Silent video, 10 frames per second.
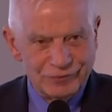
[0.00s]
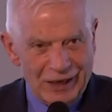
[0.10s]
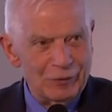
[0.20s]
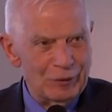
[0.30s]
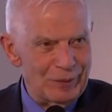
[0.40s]

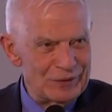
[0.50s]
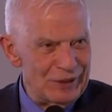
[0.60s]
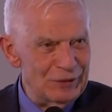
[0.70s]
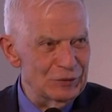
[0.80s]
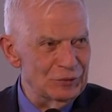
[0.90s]
High
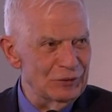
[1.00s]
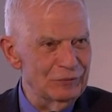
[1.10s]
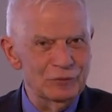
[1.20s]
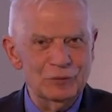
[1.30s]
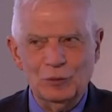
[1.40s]

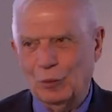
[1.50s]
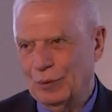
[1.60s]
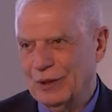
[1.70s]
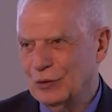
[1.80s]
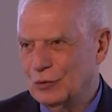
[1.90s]
Representative of the
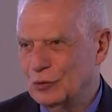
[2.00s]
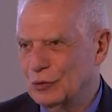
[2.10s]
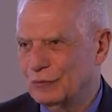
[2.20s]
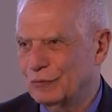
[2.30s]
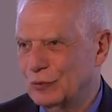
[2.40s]
European
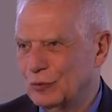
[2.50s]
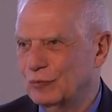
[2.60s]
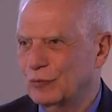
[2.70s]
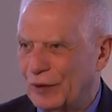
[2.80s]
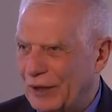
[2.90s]
Union for
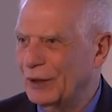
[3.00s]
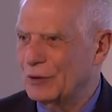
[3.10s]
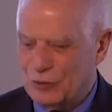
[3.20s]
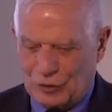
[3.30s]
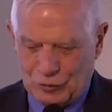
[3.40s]
Foreign
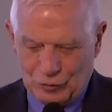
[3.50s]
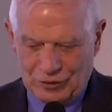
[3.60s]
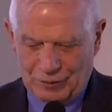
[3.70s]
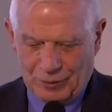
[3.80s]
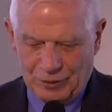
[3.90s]
and
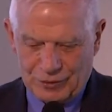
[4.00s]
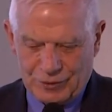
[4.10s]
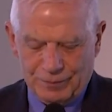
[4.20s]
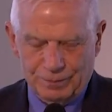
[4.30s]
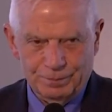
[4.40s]
Security Policy.